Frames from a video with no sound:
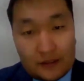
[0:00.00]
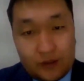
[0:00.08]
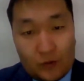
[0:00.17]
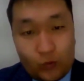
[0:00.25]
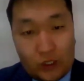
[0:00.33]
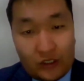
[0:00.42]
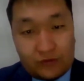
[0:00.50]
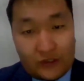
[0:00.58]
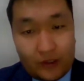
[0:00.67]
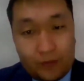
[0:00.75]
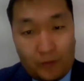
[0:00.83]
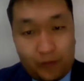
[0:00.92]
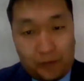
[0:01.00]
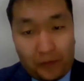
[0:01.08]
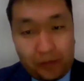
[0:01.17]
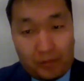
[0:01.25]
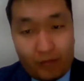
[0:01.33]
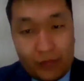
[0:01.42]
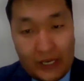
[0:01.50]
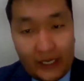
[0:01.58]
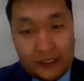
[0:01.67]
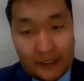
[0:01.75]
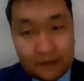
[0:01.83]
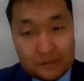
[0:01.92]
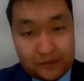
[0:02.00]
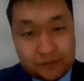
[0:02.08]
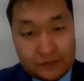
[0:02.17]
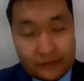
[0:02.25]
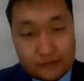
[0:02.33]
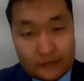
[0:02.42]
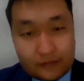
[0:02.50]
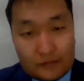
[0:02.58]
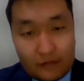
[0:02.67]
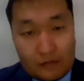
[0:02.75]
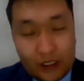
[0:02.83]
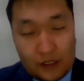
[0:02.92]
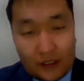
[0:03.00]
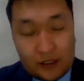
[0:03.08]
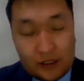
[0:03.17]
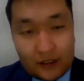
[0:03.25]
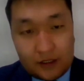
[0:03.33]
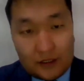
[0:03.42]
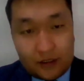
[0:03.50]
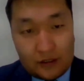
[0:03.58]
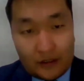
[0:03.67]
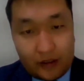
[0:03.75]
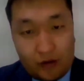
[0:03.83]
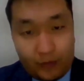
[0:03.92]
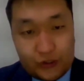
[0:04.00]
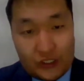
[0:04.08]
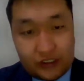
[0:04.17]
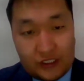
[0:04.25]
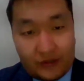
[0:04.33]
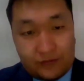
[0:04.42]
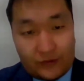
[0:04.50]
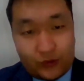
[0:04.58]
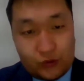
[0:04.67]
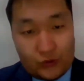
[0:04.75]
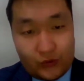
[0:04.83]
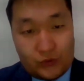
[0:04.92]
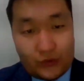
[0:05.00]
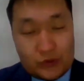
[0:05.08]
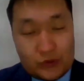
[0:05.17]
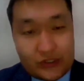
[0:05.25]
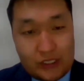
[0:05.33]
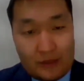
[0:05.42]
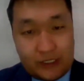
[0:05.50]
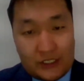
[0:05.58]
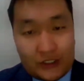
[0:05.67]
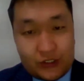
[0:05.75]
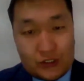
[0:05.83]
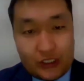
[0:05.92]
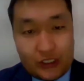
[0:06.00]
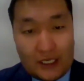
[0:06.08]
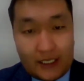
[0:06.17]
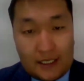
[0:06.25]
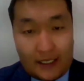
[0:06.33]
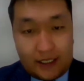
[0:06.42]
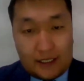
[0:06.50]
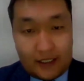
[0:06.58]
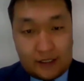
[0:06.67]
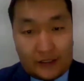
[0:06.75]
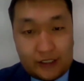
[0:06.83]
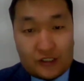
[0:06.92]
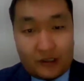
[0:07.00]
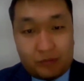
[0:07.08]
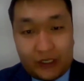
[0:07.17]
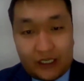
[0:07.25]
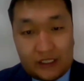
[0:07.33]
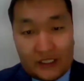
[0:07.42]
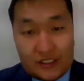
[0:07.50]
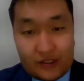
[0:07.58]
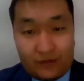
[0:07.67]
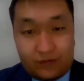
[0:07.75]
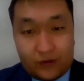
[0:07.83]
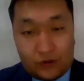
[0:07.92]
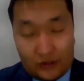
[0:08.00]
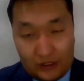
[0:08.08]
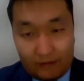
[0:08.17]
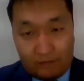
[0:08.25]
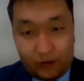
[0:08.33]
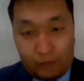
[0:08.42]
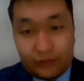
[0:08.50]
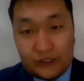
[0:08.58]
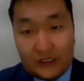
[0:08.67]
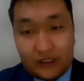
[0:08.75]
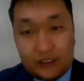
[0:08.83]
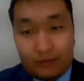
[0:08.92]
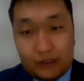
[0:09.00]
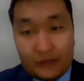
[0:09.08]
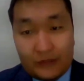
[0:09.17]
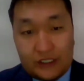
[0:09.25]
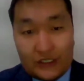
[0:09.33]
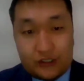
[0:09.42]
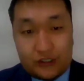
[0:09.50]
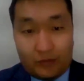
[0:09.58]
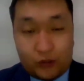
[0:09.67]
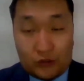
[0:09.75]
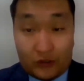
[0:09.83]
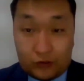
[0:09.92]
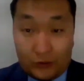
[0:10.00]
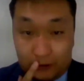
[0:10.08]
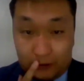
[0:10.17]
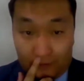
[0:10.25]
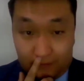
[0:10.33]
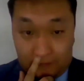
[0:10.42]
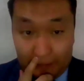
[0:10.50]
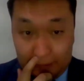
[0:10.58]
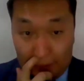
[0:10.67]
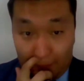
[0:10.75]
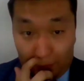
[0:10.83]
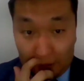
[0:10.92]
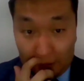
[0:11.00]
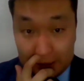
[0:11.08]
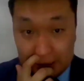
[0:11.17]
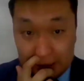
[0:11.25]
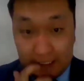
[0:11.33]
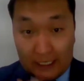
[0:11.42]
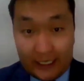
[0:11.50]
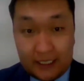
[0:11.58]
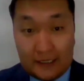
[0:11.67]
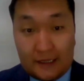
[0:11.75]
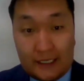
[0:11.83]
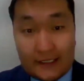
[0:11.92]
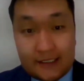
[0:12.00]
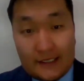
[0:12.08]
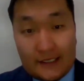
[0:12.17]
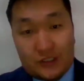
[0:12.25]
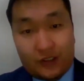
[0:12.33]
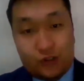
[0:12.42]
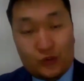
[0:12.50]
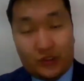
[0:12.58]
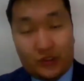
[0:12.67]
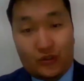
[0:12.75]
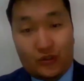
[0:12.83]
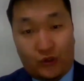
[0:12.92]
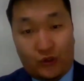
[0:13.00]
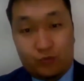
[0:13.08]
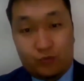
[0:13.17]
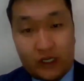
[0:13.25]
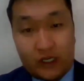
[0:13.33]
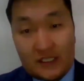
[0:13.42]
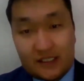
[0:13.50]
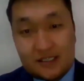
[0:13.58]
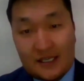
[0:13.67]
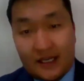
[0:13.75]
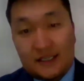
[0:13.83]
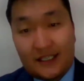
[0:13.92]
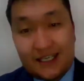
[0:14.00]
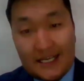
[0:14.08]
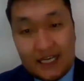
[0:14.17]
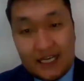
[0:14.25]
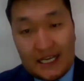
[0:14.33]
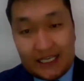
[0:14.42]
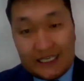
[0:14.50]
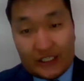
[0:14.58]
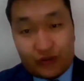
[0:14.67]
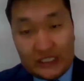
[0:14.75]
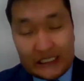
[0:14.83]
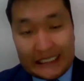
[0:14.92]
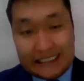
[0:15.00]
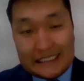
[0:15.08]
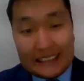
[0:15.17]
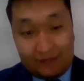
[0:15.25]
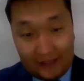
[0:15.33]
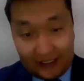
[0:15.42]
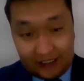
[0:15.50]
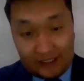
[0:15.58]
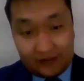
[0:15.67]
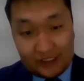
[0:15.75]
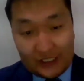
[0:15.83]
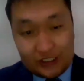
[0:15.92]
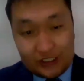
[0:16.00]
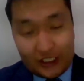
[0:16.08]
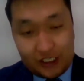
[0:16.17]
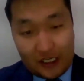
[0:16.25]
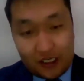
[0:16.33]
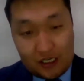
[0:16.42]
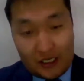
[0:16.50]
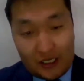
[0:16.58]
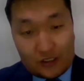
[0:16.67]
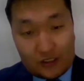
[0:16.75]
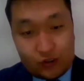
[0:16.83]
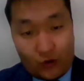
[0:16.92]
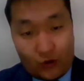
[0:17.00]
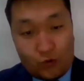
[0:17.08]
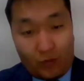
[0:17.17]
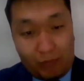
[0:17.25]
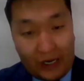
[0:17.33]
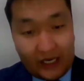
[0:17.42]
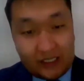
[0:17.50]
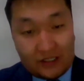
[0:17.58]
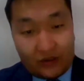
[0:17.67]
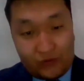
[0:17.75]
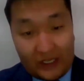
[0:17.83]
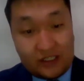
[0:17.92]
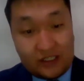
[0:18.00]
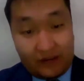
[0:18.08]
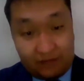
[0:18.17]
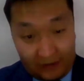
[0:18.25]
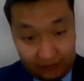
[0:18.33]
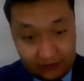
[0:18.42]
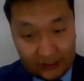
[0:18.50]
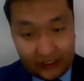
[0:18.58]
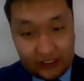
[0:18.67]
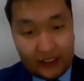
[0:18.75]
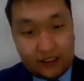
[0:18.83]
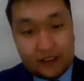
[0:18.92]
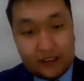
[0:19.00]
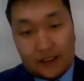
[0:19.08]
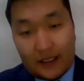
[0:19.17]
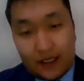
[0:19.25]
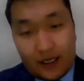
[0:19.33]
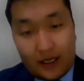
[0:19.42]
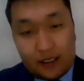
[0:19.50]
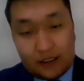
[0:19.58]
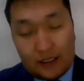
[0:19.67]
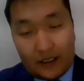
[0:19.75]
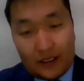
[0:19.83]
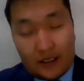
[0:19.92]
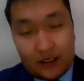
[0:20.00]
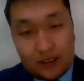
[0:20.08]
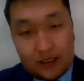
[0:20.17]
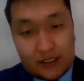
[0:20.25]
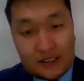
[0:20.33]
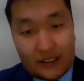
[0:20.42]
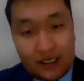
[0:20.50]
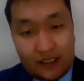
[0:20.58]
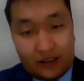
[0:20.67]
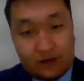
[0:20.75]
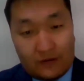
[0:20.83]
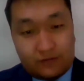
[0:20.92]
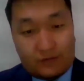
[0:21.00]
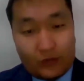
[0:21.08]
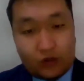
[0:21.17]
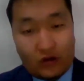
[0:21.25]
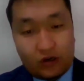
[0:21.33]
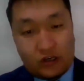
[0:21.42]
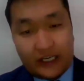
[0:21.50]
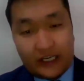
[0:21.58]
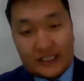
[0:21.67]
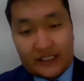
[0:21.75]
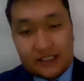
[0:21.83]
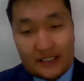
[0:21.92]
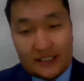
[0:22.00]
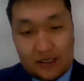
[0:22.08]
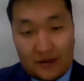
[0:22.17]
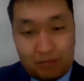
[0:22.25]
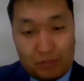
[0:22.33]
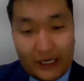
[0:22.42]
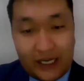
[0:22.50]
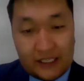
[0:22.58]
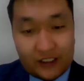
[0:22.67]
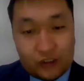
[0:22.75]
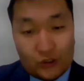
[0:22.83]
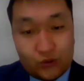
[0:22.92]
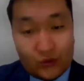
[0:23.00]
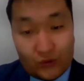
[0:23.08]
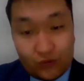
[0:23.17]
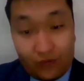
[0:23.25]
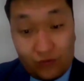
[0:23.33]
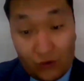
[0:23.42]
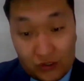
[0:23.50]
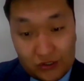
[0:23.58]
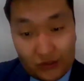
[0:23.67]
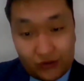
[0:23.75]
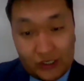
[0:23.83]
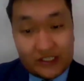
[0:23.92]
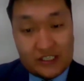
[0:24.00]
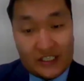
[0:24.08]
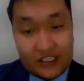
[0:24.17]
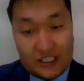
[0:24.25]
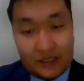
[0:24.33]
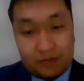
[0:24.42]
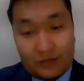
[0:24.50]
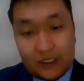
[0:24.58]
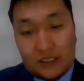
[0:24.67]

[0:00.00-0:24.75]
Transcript: one of the main objective to establish a national mechanism for the development, implementation, and monitoring of policy and legislation to ensure human rights and increase its effectiveness. So by 2050, the state of Mongolia is planning to foster a system